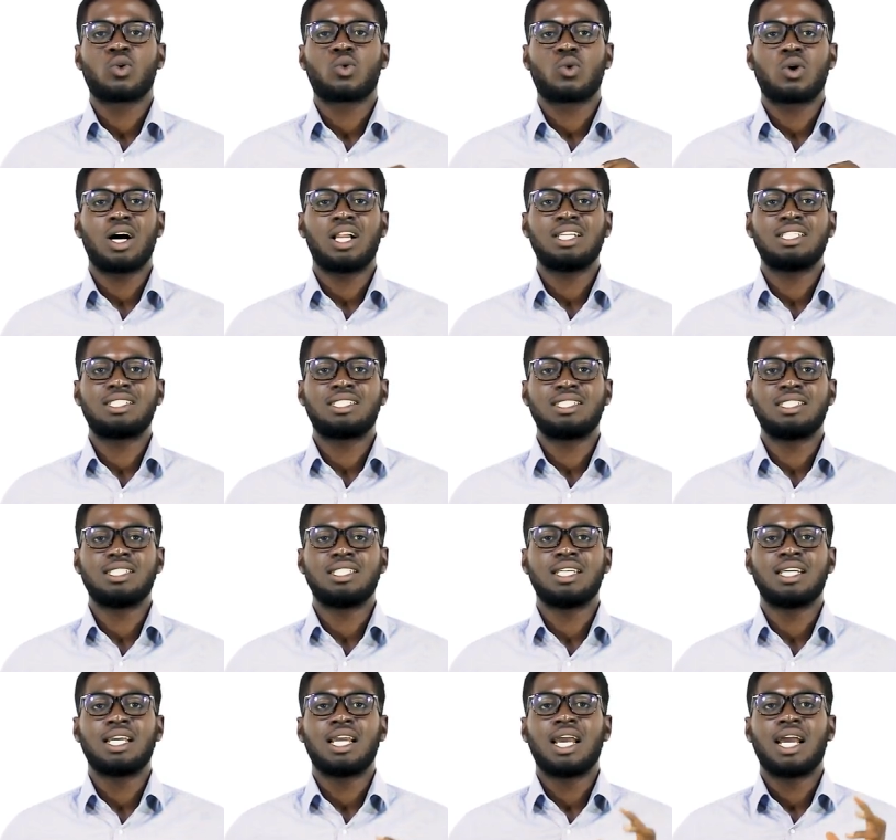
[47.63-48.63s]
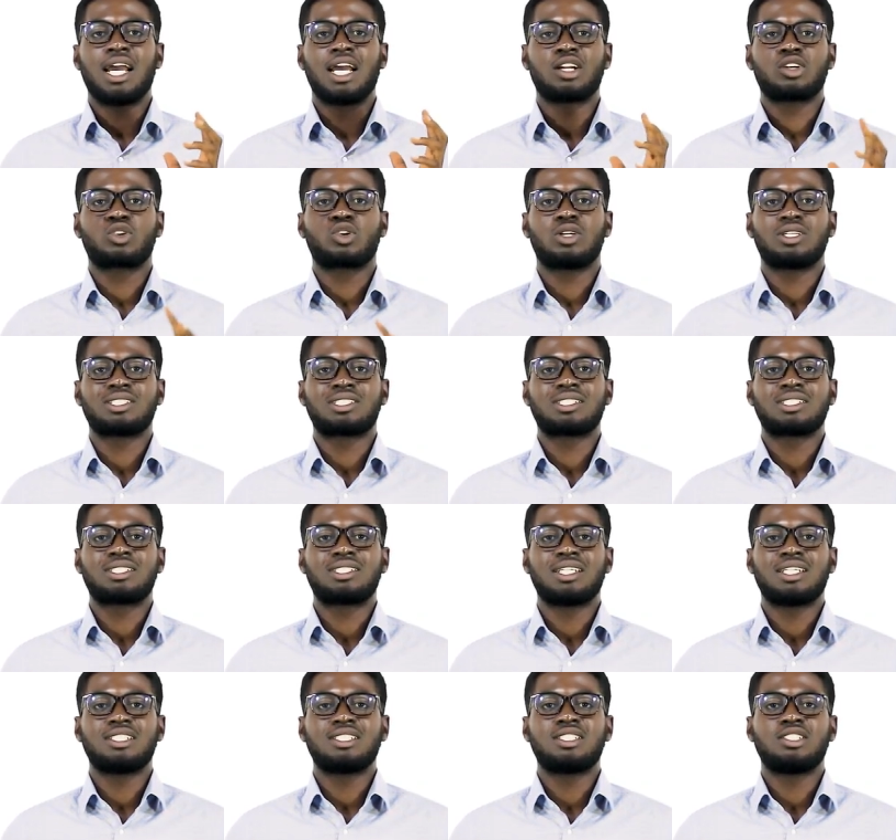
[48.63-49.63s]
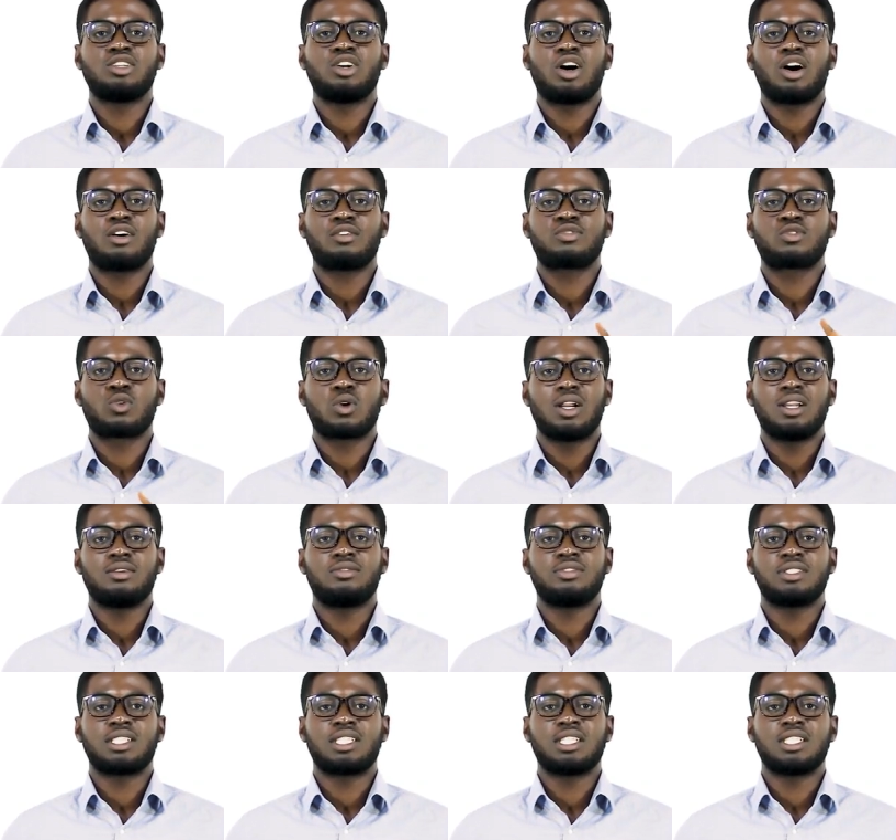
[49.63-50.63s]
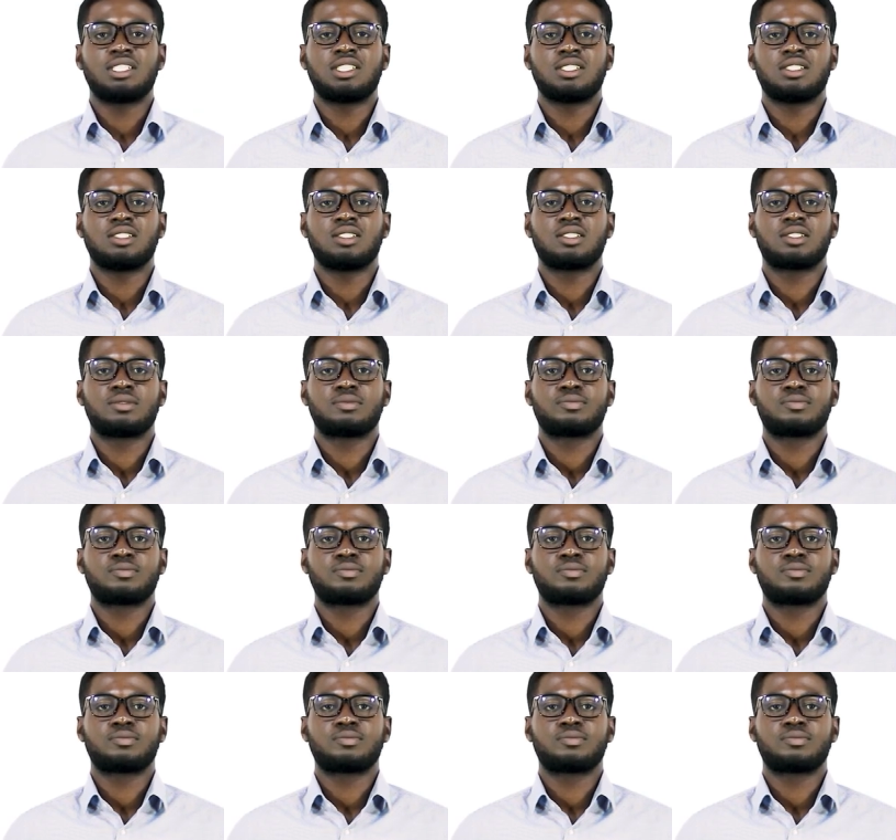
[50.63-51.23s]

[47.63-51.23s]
quality, and consistency of qualifications.